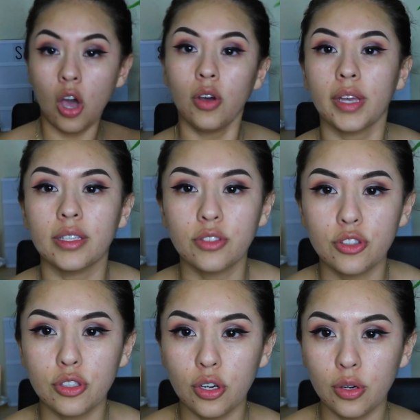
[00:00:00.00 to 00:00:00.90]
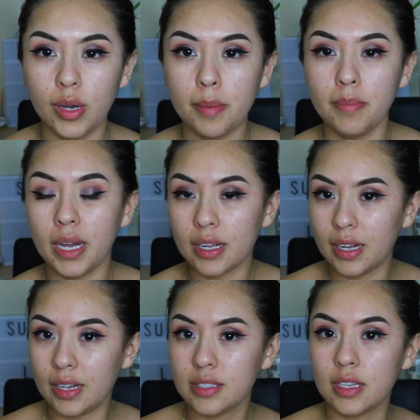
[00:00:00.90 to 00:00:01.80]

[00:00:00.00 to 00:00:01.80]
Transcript: Okay, so I'm back, guys,